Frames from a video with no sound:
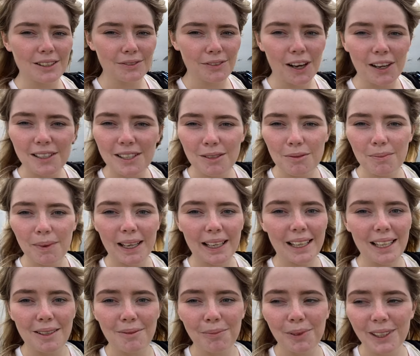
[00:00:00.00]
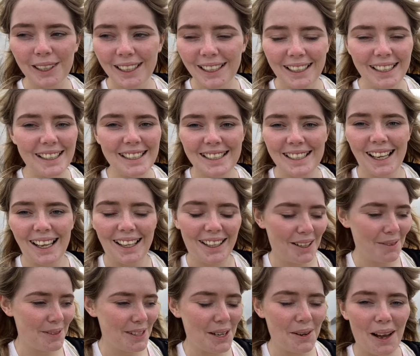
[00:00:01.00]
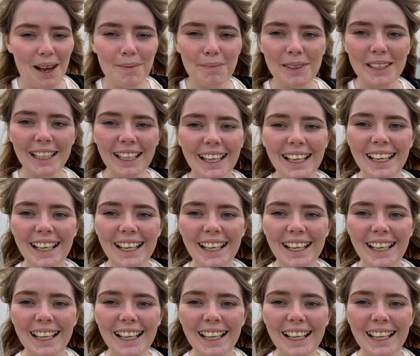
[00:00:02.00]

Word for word: the fog's come back in, but it cleared and I'm so happy.